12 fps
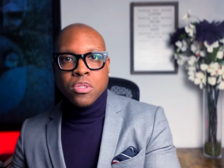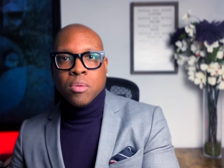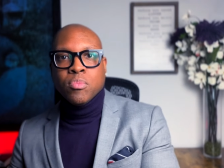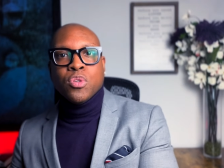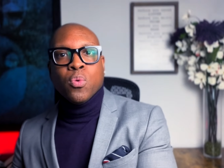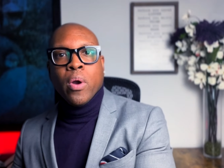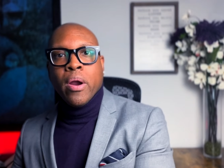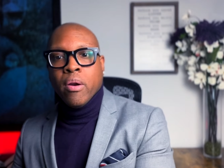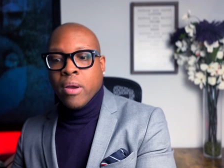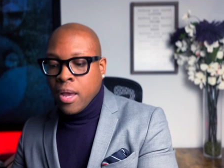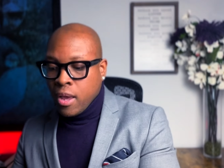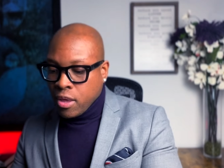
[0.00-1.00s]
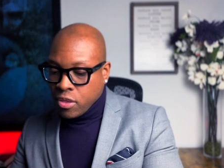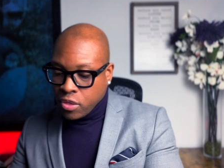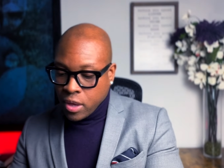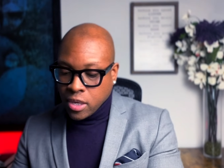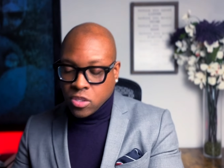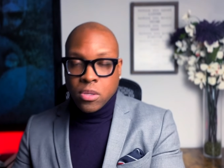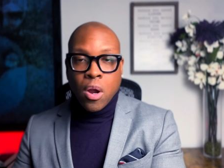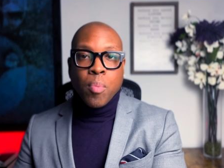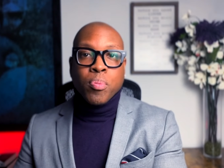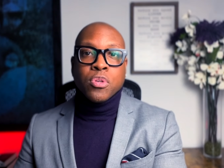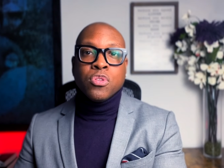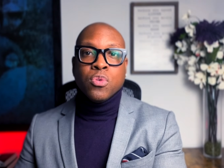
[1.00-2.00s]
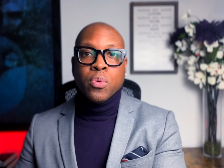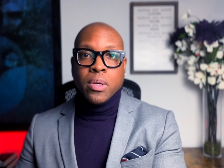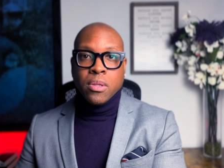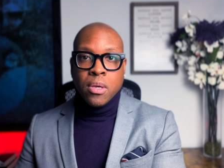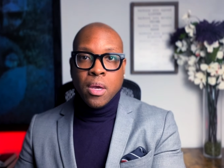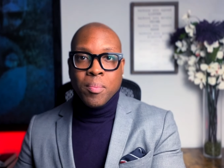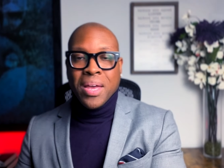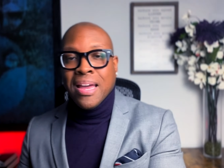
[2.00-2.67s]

them to where they start pursuing them